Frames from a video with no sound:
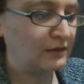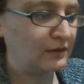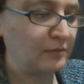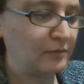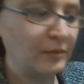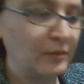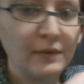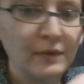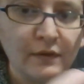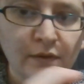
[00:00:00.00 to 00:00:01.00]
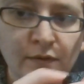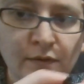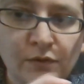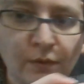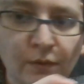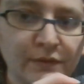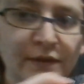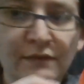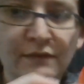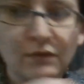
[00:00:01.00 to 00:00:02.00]
bar, so
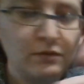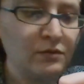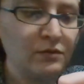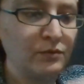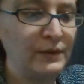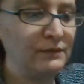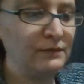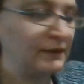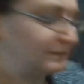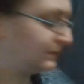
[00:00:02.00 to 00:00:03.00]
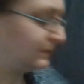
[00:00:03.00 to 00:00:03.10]
they've gone all the way around.